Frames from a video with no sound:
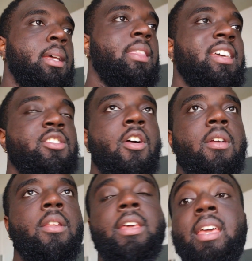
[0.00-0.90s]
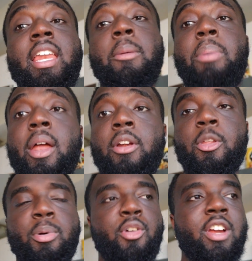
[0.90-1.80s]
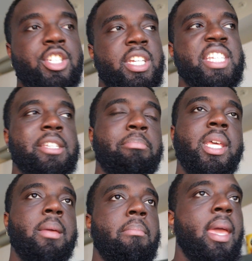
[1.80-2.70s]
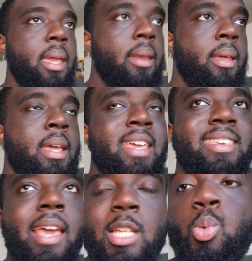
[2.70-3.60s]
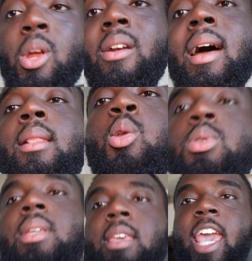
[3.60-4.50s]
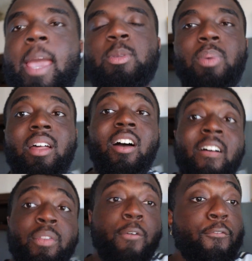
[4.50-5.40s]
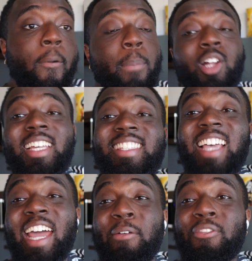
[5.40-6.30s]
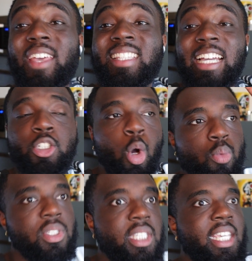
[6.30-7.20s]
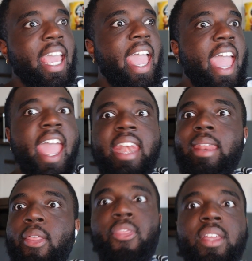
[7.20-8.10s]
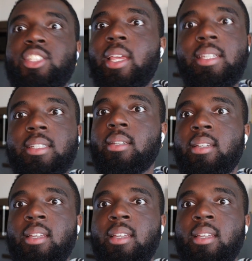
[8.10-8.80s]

Things aren't looking any better. The progression isn't being made. Yes, we are not losing games, but the footballing side of things, I don't see anything changing.